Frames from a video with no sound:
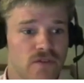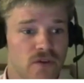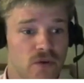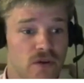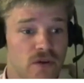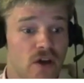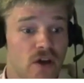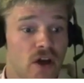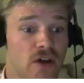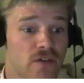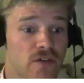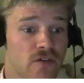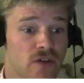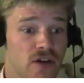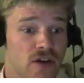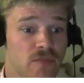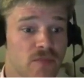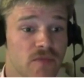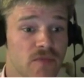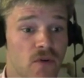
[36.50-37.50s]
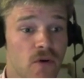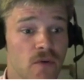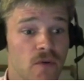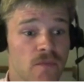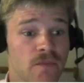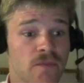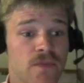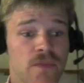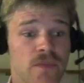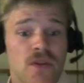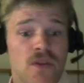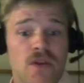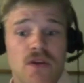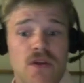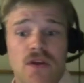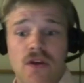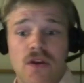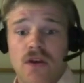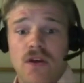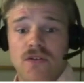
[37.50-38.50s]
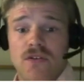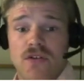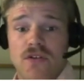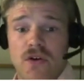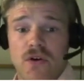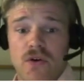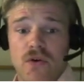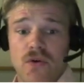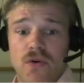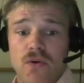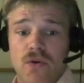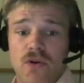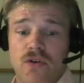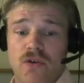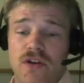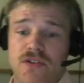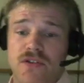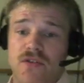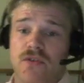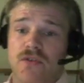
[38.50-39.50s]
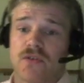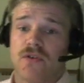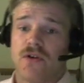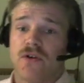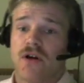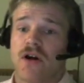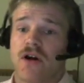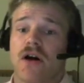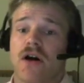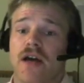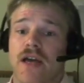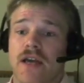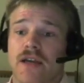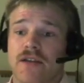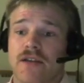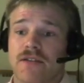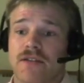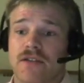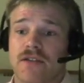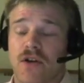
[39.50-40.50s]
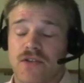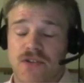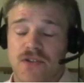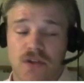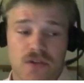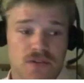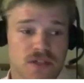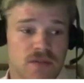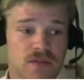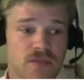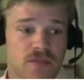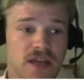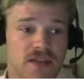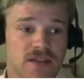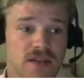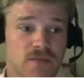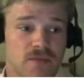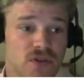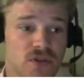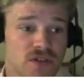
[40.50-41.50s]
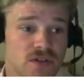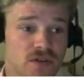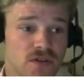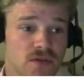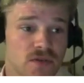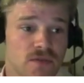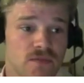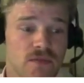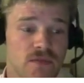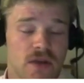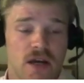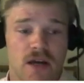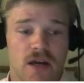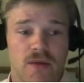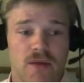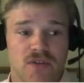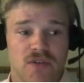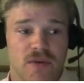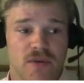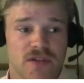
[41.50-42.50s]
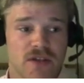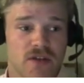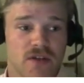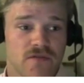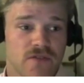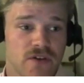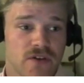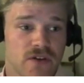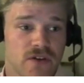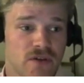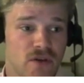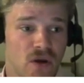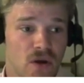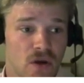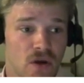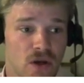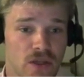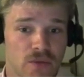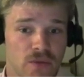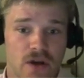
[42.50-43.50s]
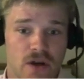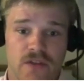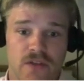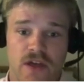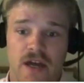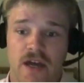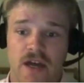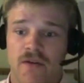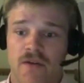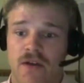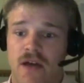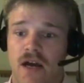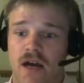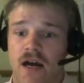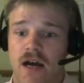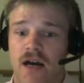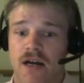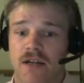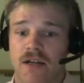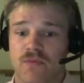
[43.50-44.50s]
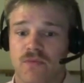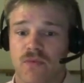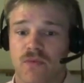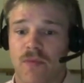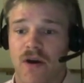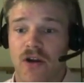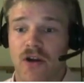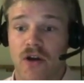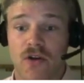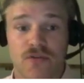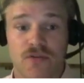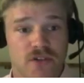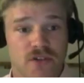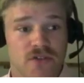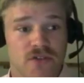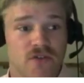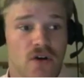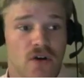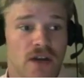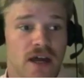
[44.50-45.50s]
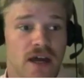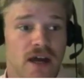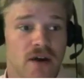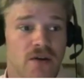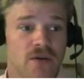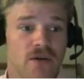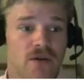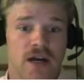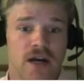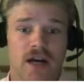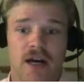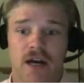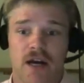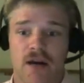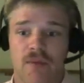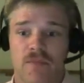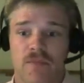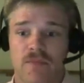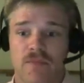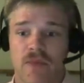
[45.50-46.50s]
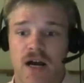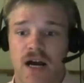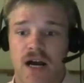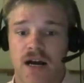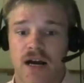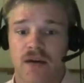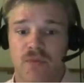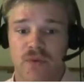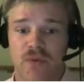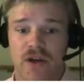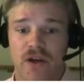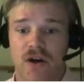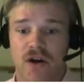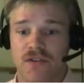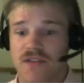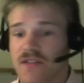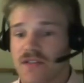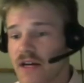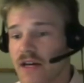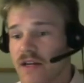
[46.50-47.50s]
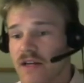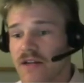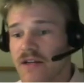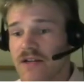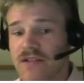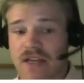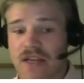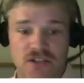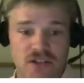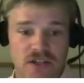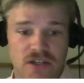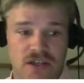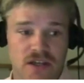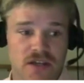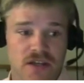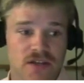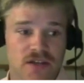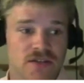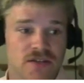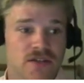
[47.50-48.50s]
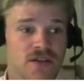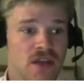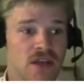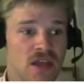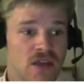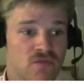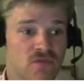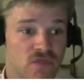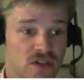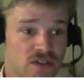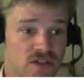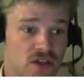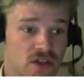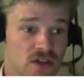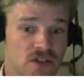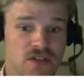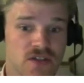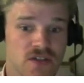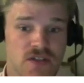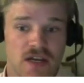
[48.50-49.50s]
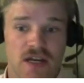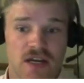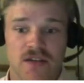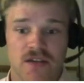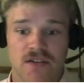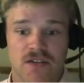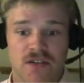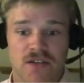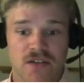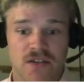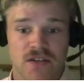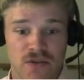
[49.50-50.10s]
of you will have heard of Crux before. So Crux are a consultancy based in Bristol. So myself and Ollie work there, and we're about 100 strong now. And we are designers, engineers, researchers, and